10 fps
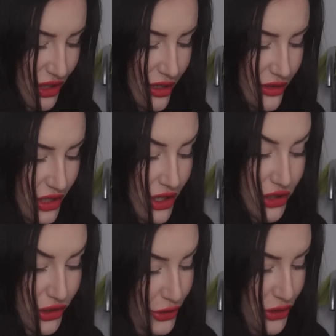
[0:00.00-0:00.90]
Note,
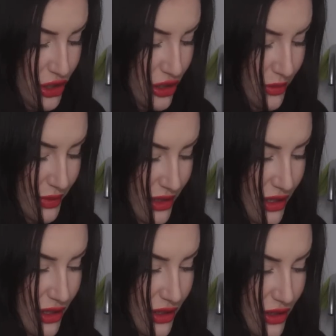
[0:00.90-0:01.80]
YouTube
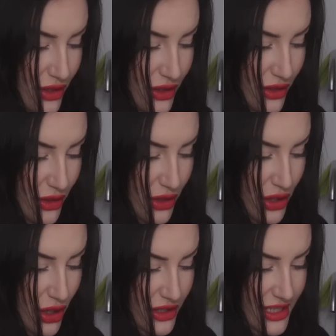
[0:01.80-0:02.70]

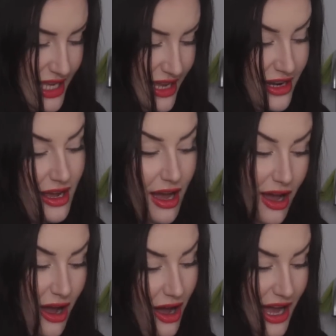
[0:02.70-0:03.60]
content,
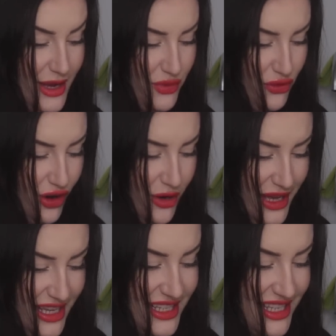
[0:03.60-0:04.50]
I
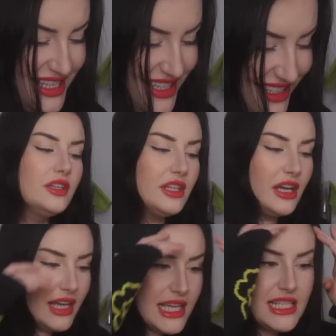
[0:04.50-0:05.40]
promise. You
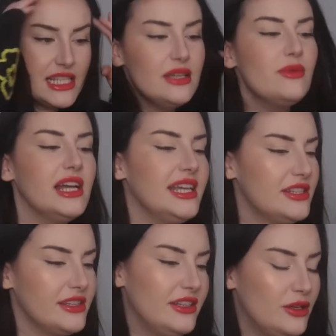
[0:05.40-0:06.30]
know, I can see why
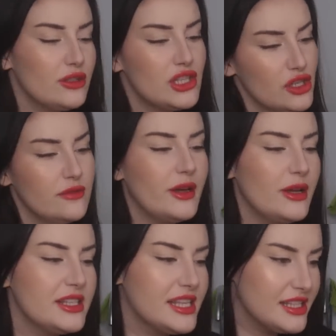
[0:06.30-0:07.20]
he's only got two
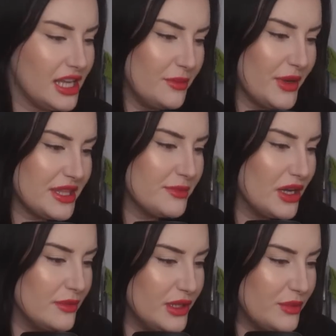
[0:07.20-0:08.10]
photo sets up at the
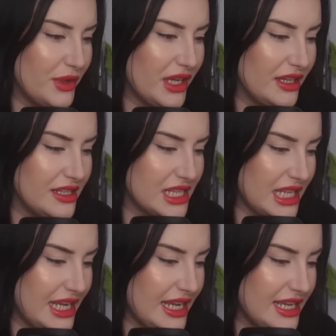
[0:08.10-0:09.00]
moment because
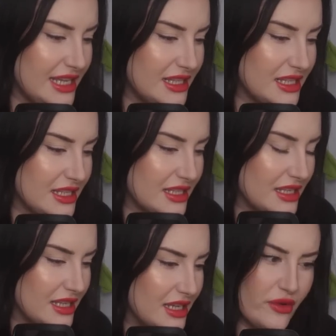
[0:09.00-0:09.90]
he
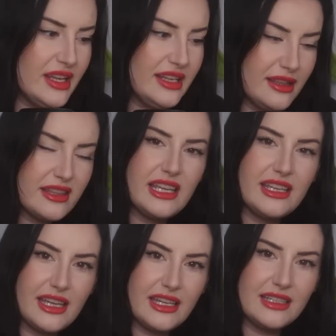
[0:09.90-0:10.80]
is really
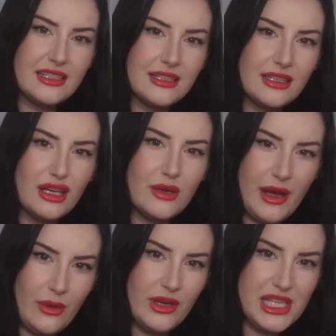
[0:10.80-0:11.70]
thinking
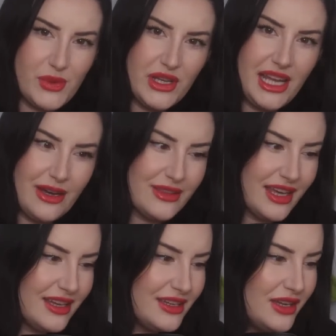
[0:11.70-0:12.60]
about what he's putting out
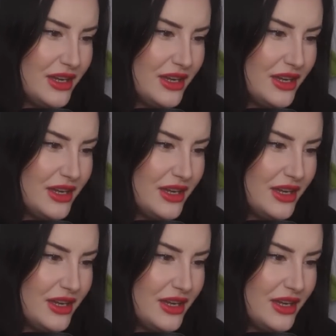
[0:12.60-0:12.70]
there